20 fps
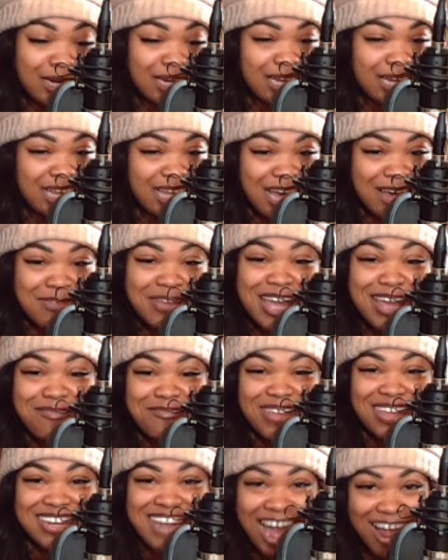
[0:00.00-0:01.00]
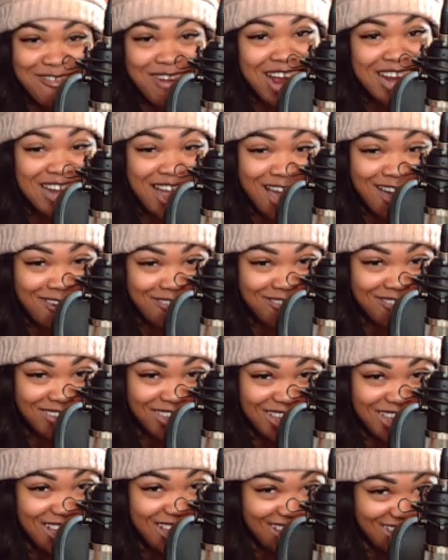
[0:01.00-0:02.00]
Yeah. Come get me. Not right now. Yeah,
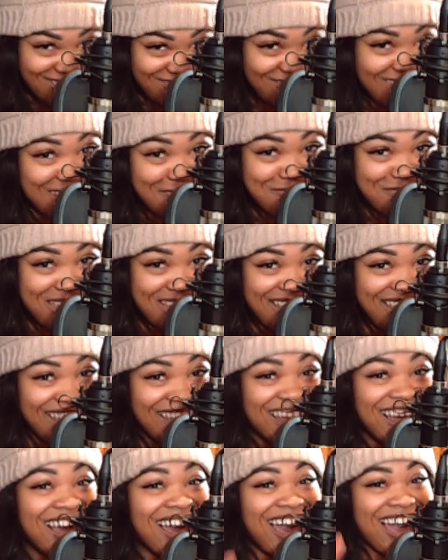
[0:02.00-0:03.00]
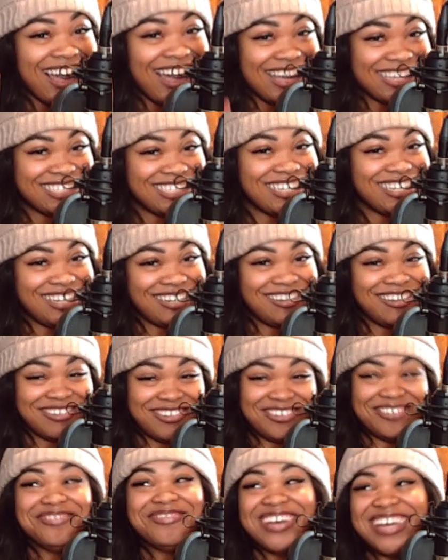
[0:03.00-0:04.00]
yeah, no. Wait no, a minute. Yeah, I got shit
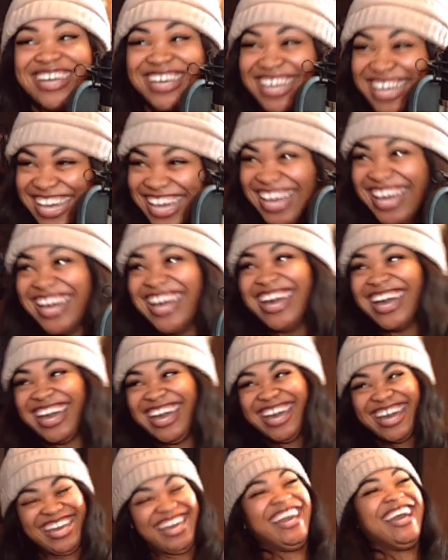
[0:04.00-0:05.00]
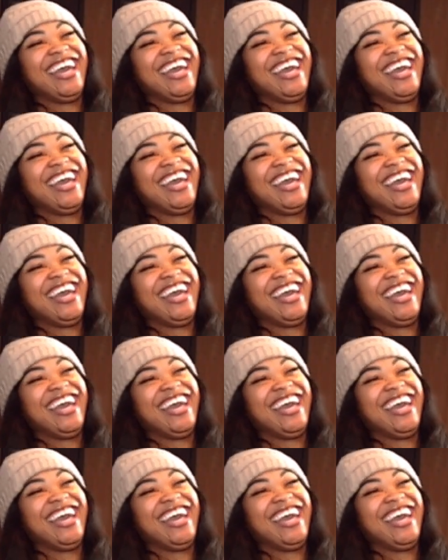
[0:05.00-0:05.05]
to